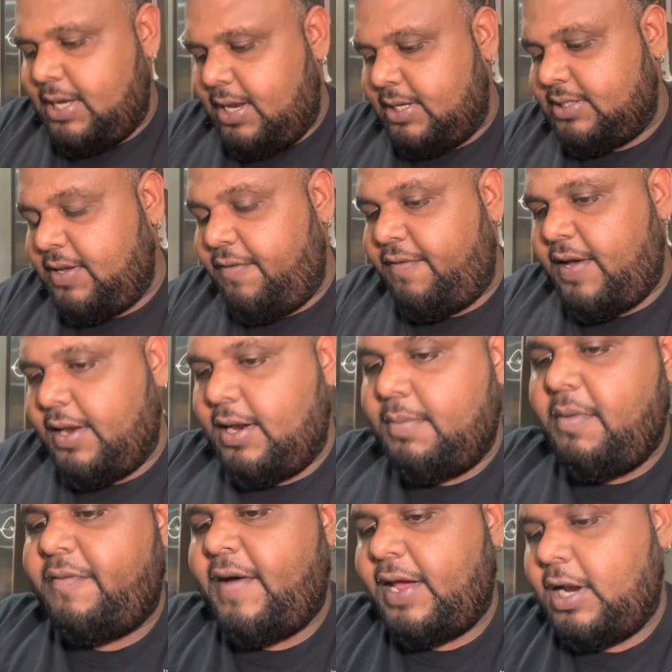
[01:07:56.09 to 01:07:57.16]
I don't say final.
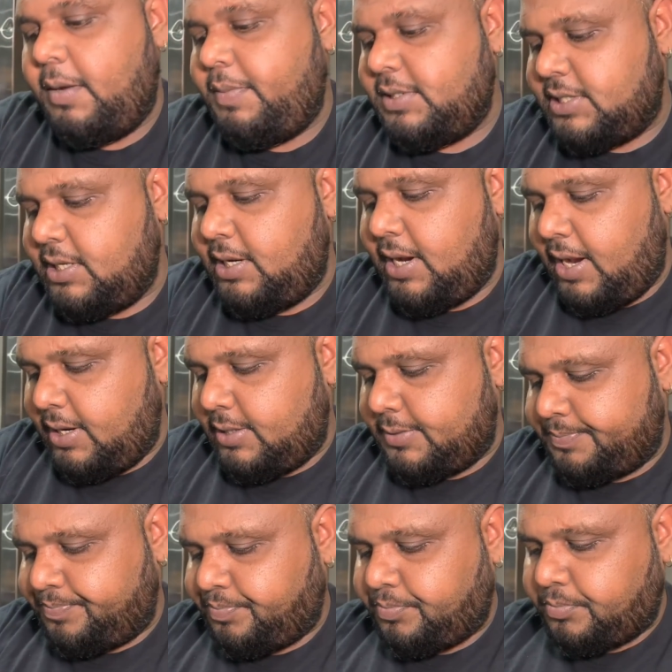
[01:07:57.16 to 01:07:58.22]
Let final piece of the night.
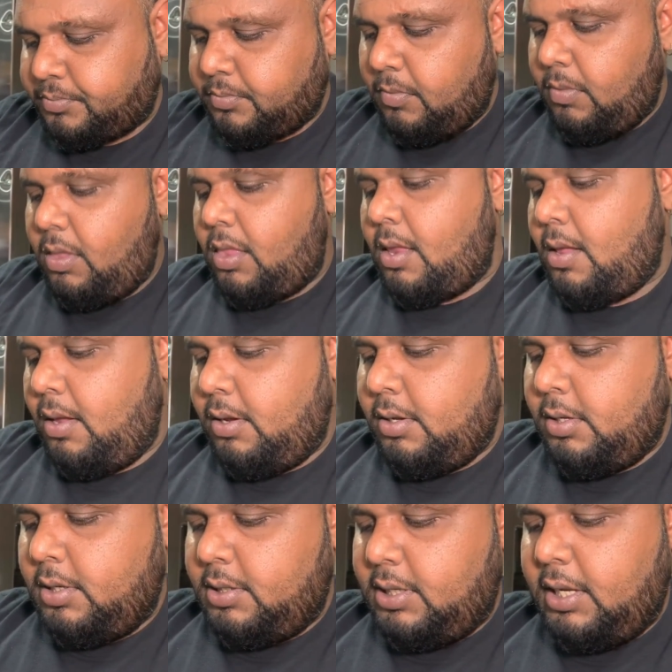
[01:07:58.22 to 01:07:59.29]

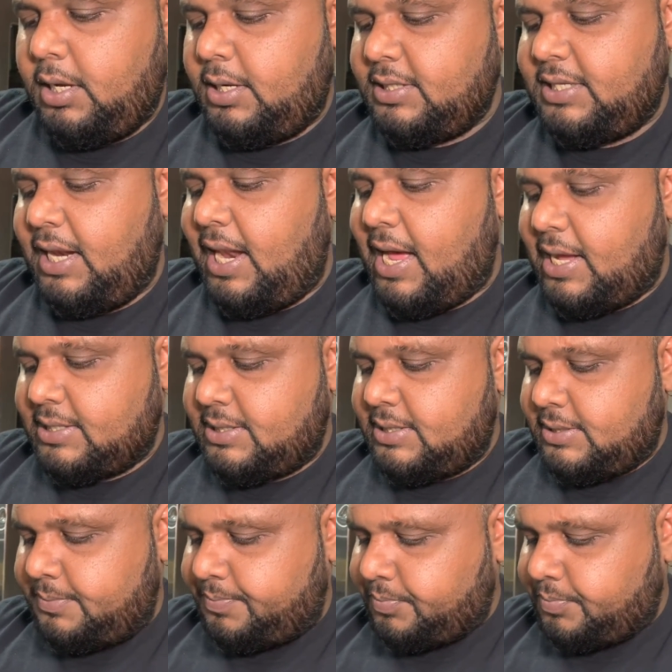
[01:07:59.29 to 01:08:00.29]
I'm going to say last.